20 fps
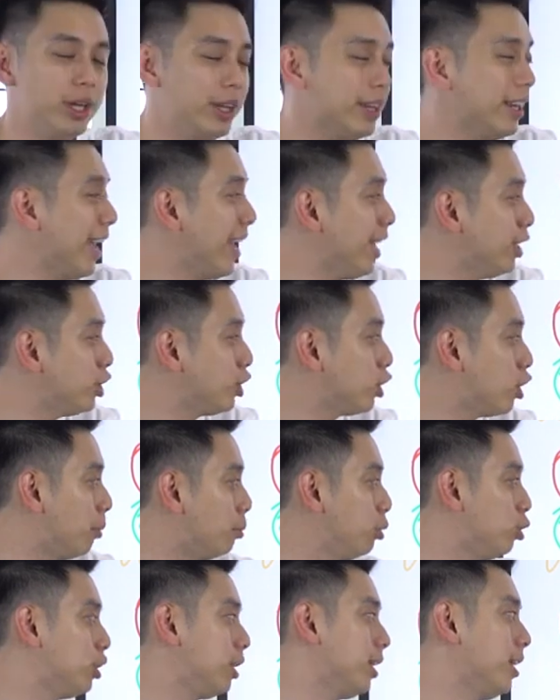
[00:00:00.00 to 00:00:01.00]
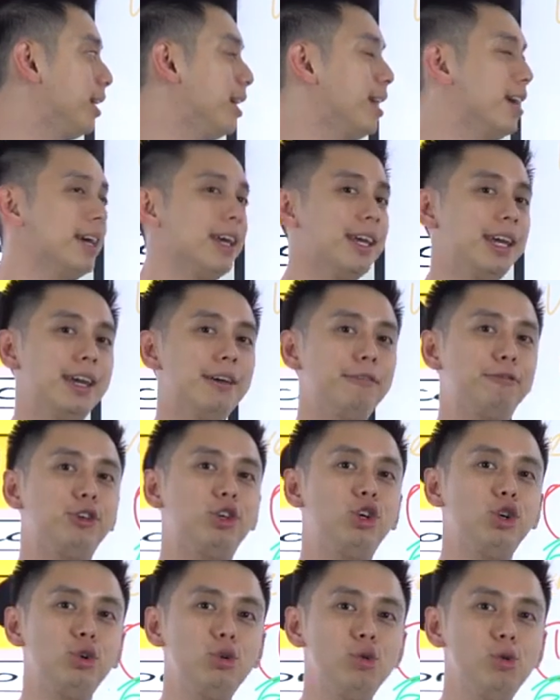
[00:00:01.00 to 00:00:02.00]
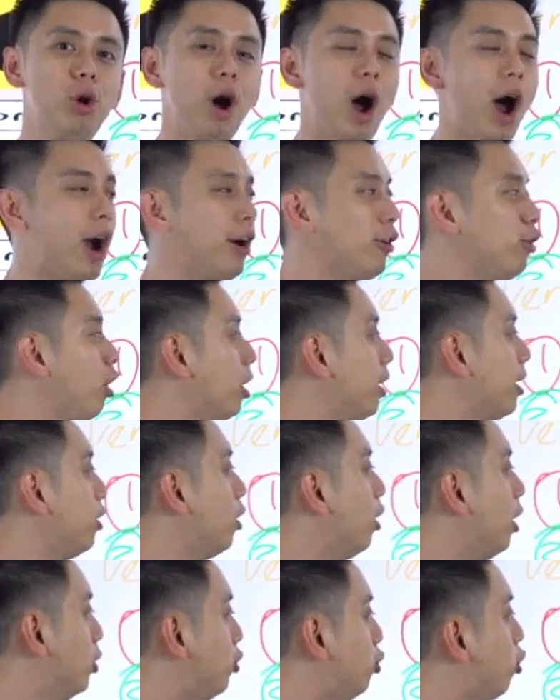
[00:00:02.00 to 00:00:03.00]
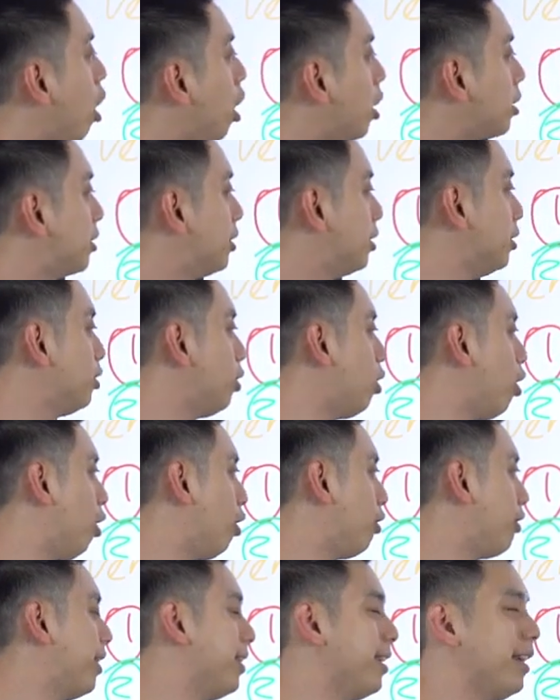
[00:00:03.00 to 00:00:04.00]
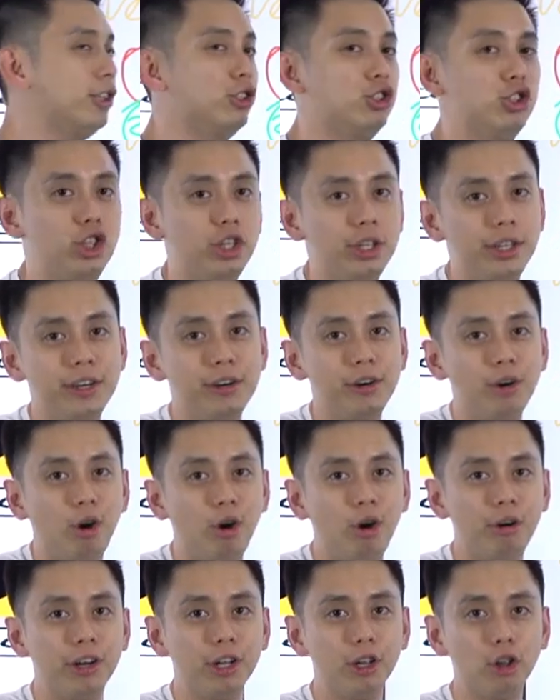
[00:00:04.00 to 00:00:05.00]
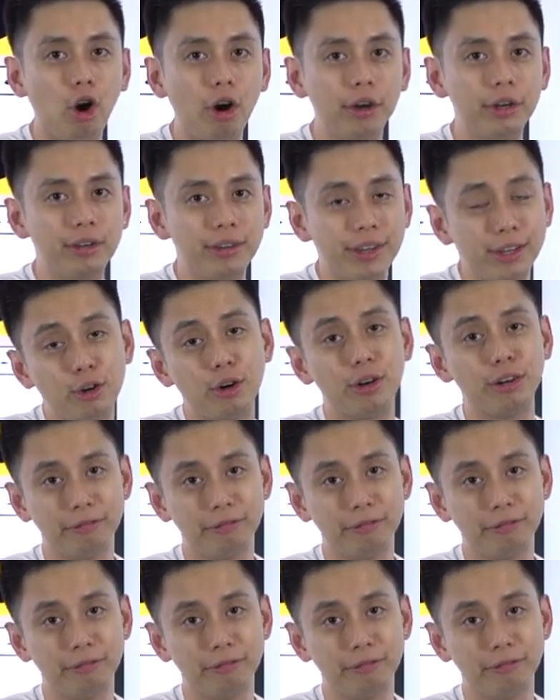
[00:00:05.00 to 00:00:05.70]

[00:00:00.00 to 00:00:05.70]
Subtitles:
in the Asian community, if you are not a doctor or an engineer or a lawyer, then you're